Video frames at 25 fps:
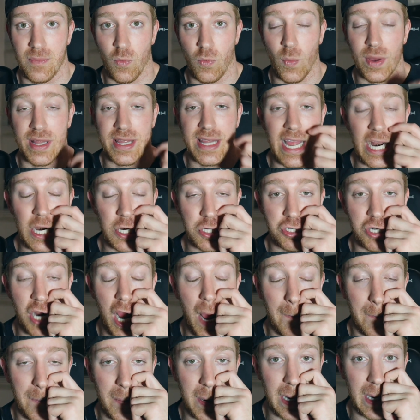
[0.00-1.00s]
when they're
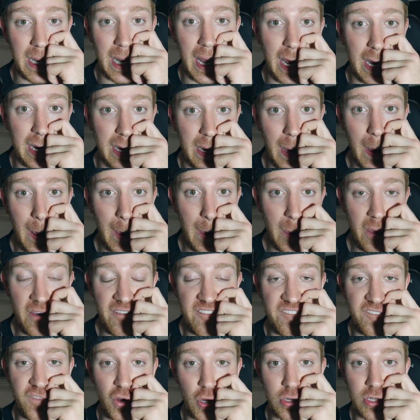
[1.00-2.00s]
dropping like
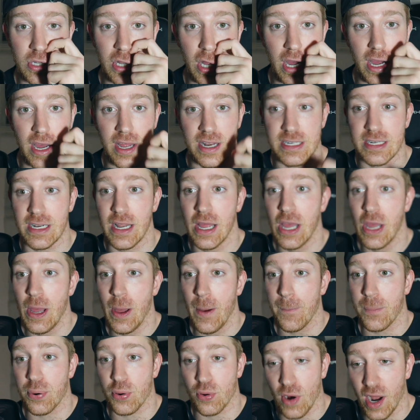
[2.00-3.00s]
full-on
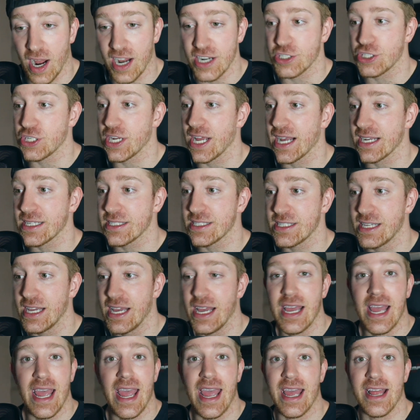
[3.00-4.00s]
projects
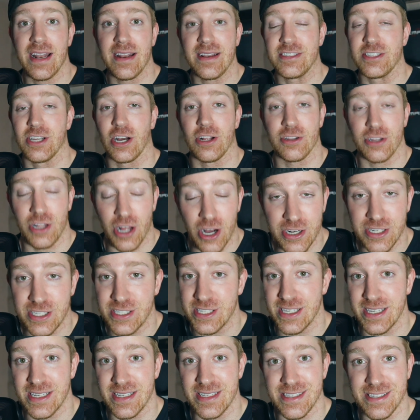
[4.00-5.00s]
and
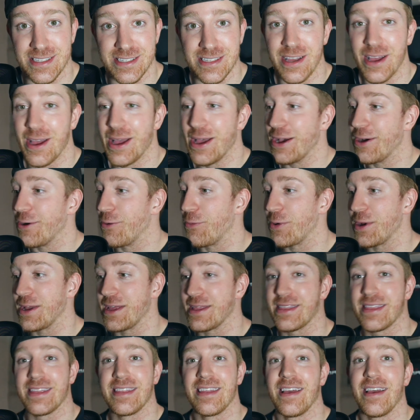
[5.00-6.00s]
deluxes
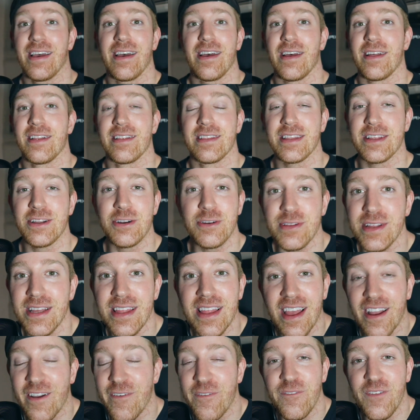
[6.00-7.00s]
with literally
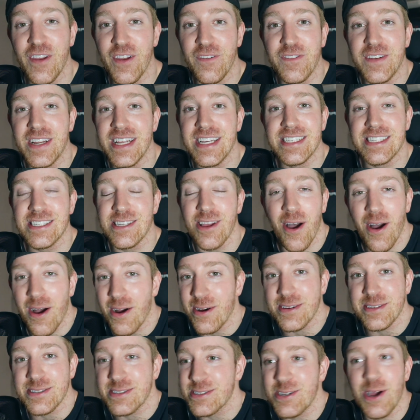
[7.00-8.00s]
like 50
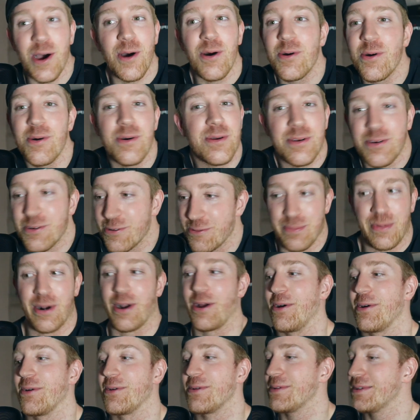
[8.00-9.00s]
songs total
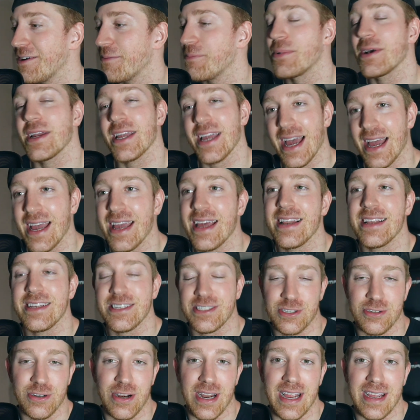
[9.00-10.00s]
bro but yeah it
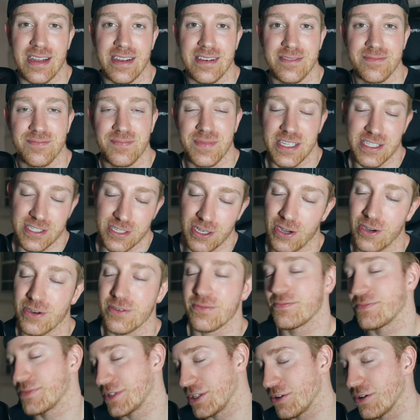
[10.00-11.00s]
is drake so,
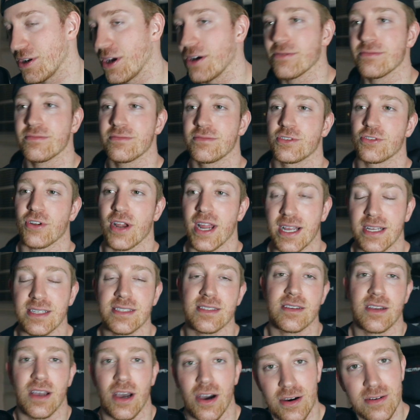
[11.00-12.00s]
you know, Drake is
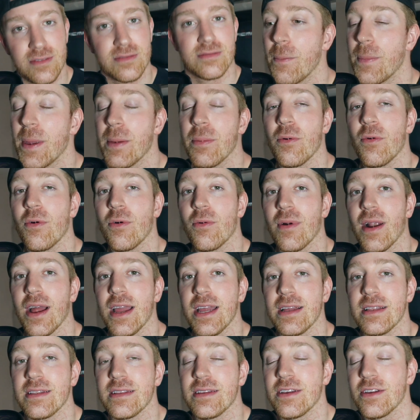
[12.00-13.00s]
the GOAT. People were
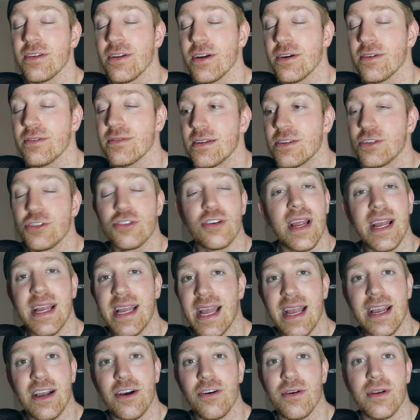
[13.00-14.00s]
right, you know, Drake
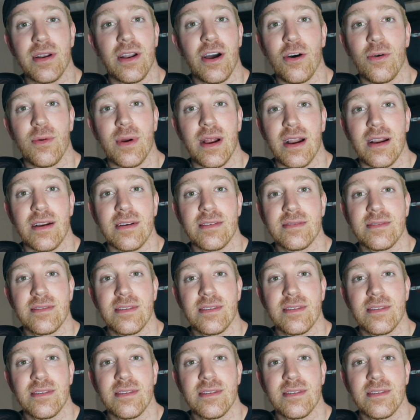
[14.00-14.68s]
ain't going nowhere.